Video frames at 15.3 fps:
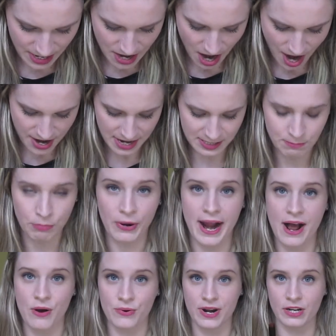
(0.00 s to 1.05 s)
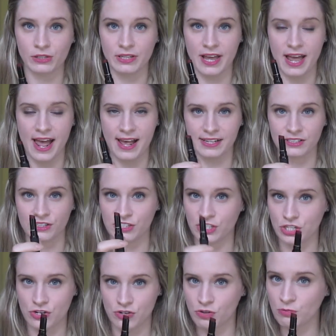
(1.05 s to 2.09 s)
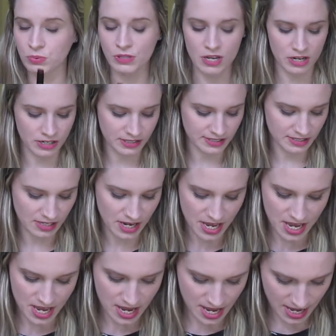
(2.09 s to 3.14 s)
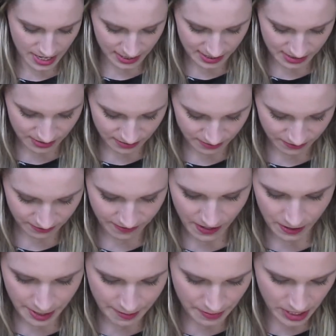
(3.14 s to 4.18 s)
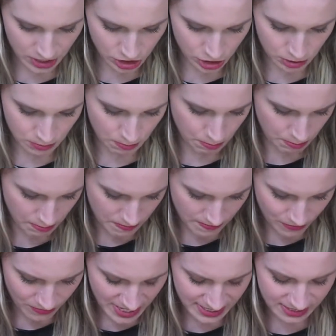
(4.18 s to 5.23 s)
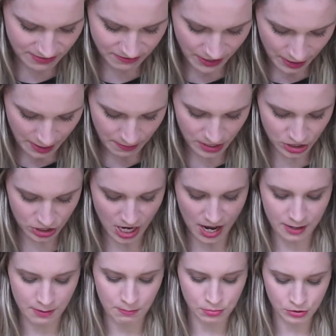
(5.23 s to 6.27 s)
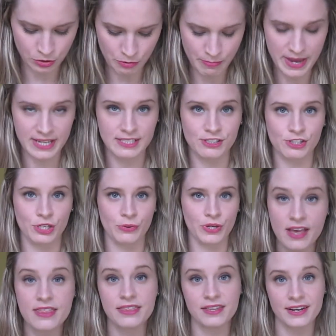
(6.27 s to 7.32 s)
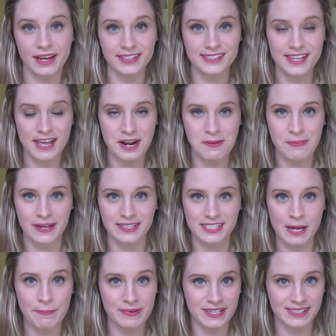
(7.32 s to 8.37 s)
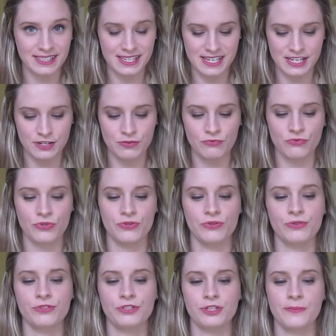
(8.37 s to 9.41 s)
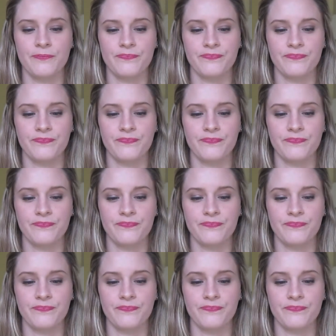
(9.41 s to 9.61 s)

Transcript: not as brown as the tube looks. It's very much got a blue base to it. The next that I picked up is Rouge,